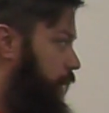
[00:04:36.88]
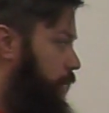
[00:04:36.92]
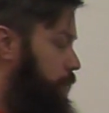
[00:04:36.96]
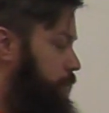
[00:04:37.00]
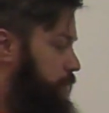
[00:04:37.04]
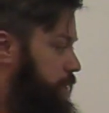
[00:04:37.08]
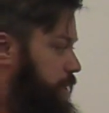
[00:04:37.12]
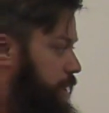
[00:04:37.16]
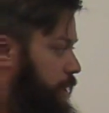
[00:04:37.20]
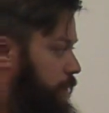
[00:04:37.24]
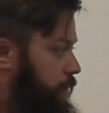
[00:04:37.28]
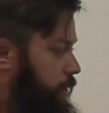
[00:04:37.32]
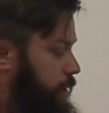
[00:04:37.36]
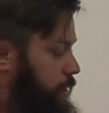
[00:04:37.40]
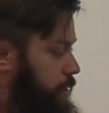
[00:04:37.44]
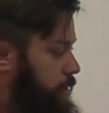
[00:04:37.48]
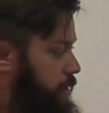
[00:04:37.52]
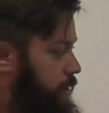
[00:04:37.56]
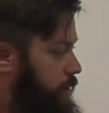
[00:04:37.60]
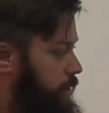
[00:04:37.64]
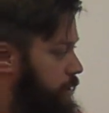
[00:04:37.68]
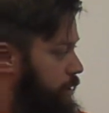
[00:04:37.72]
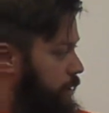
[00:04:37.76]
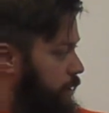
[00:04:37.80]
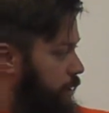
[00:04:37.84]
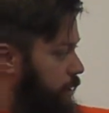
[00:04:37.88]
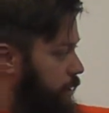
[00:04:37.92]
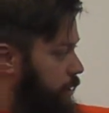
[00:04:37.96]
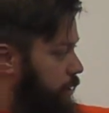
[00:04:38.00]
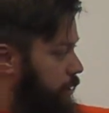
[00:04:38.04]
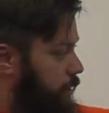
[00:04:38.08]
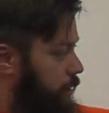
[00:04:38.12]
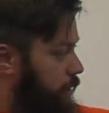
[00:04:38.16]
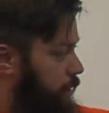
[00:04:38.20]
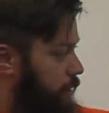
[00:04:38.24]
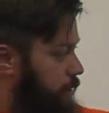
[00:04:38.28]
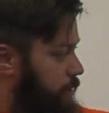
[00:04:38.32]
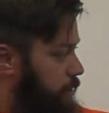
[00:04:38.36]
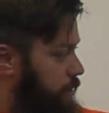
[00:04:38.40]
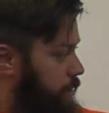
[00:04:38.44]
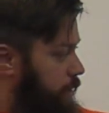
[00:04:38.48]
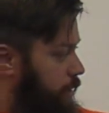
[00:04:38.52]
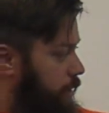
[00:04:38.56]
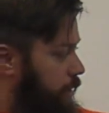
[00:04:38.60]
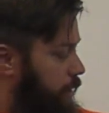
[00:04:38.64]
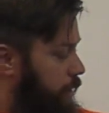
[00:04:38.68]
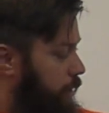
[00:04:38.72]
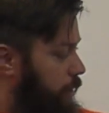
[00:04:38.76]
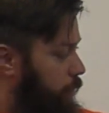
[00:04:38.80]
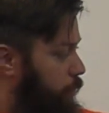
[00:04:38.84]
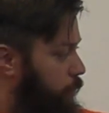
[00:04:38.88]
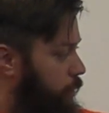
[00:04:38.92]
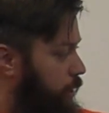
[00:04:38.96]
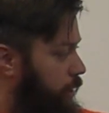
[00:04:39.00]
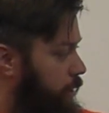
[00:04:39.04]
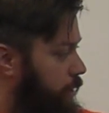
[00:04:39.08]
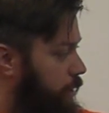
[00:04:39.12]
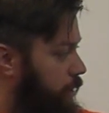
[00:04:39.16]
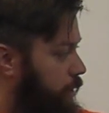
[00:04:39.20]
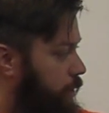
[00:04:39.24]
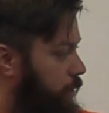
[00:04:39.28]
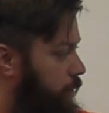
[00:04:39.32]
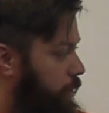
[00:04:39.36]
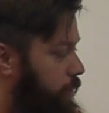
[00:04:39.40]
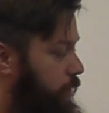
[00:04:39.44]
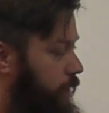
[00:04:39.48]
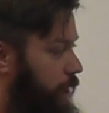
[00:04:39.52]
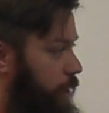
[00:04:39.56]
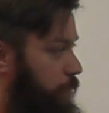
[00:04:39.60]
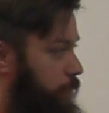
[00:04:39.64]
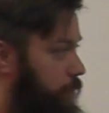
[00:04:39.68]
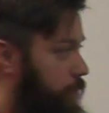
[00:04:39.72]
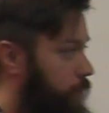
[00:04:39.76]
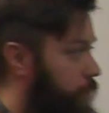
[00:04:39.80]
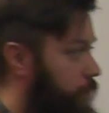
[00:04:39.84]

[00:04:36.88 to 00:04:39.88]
comes out as the winner of game